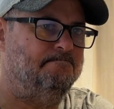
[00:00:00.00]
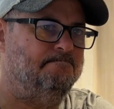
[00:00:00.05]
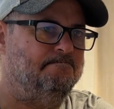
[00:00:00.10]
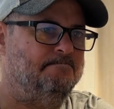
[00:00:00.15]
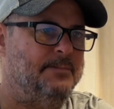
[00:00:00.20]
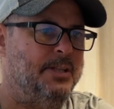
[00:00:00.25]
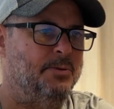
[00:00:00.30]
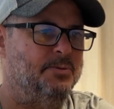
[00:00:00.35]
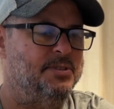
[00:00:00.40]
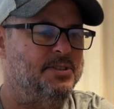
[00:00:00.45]

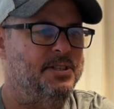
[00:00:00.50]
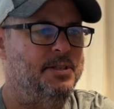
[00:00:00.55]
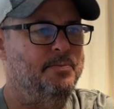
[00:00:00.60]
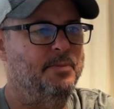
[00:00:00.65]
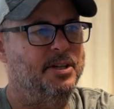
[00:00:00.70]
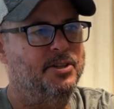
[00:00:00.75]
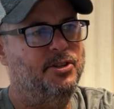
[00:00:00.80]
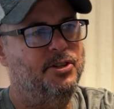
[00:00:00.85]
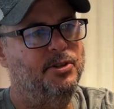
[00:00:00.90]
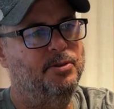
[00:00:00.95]
Don't see
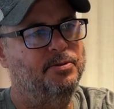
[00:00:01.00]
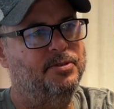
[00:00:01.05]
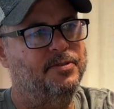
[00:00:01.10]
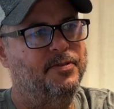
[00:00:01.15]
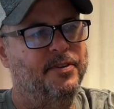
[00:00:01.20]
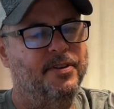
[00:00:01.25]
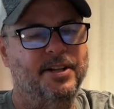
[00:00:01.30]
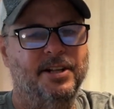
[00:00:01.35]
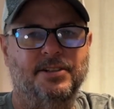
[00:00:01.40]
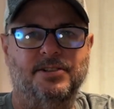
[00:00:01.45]
much use
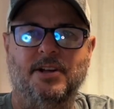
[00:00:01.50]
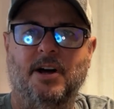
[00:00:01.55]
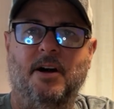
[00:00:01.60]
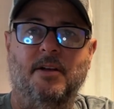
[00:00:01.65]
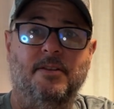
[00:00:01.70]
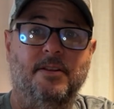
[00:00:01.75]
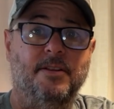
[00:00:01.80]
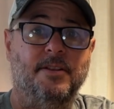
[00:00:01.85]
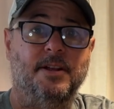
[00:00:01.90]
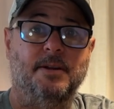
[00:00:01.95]
for this
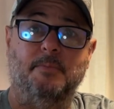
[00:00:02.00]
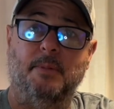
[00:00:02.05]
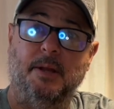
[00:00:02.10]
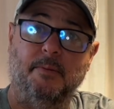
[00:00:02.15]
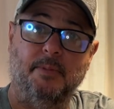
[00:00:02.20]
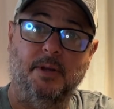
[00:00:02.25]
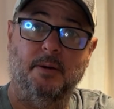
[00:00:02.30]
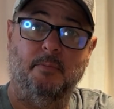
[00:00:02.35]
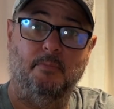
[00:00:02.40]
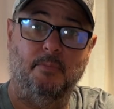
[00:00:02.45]
other than
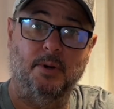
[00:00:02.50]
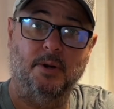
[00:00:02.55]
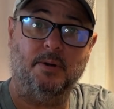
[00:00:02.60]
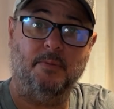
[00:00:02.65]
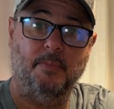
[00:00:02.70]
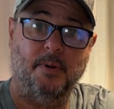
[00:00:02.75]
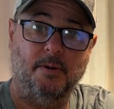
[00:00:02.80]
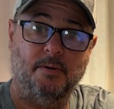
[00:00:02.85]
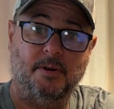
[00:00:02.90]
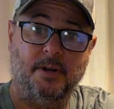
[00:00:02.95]
maybe a
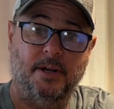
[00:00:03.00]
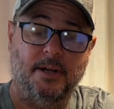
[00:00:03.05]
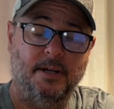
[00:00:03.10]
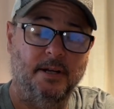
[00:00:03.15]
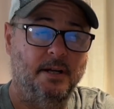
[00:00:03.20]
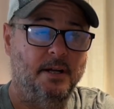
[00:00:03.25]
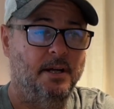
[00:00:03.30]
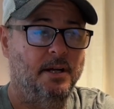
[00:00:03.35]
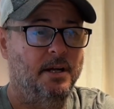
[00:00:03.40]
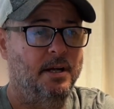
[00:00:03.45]
bookmark.
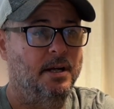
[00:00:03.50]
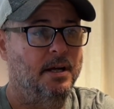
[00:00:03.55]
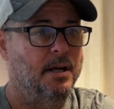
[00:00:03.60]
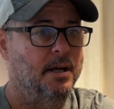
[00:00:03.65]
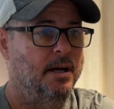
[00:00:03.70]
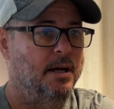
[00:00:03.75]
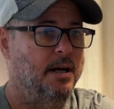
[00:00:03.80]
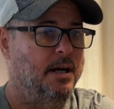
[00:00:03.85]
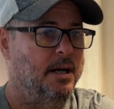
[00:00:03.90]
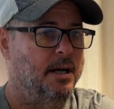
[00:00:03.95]

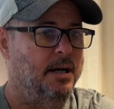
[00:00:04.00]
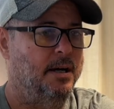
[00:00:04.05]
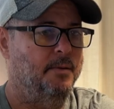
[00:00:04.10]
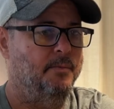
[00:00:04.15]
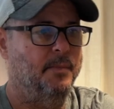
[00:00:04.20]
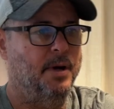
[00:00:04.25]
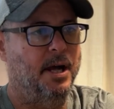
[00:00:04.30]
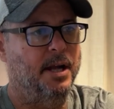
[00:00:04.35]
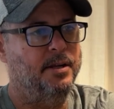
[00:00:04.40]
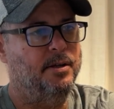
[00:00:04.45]

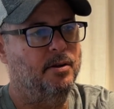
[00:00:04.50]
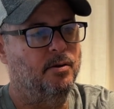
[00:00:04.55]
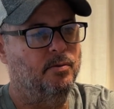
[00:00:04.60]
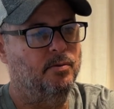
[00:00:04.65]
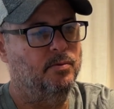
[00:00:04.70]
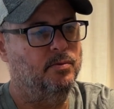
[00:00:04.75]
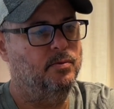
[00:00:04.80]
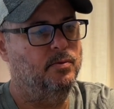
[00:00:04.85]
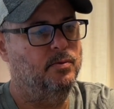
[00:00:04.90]
I don't